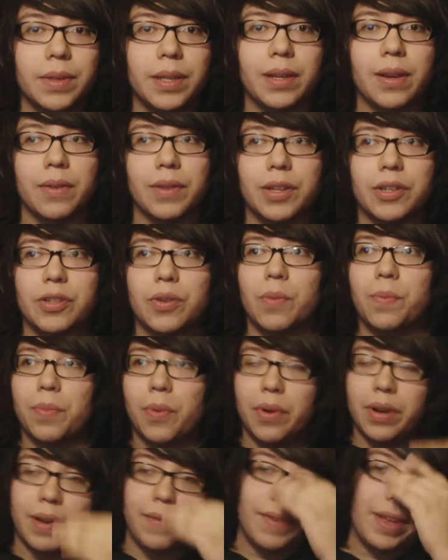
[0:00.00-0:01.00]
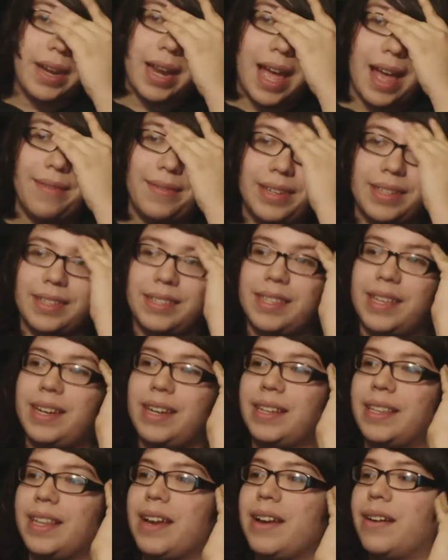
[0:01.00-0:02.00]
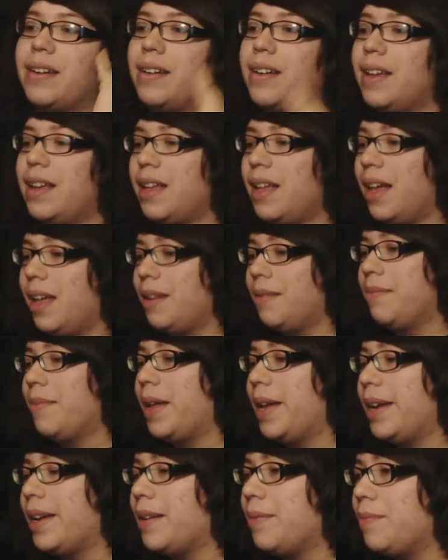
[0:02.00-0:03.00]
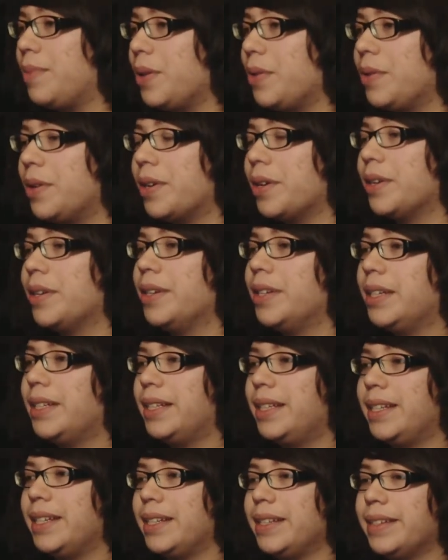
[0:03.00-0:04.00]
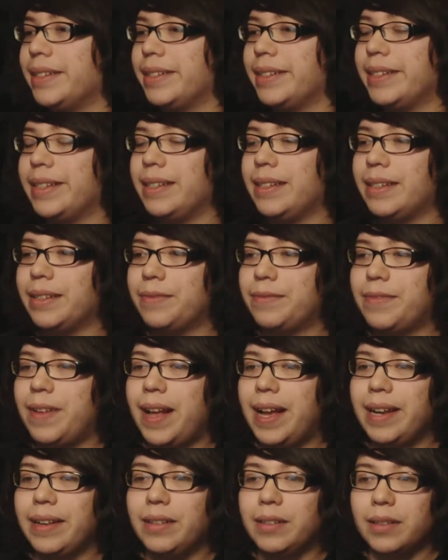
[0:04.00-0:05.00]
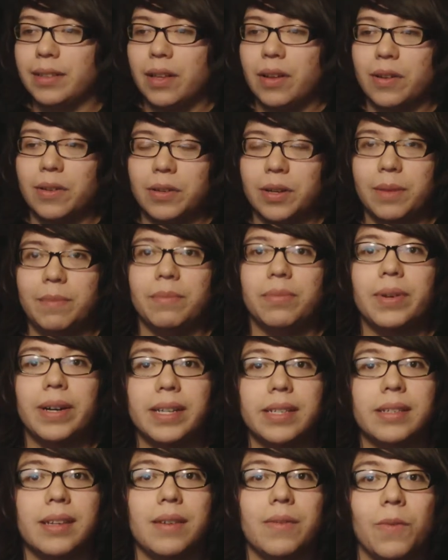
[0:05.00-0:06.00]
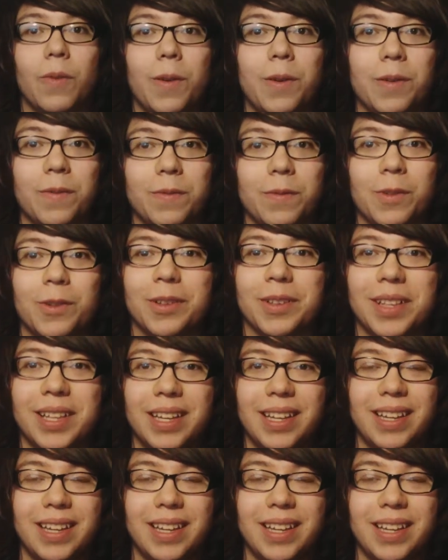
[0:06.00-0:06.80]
You know, there's no point of it having sitting there on my computer in in the file all compressed and wonderful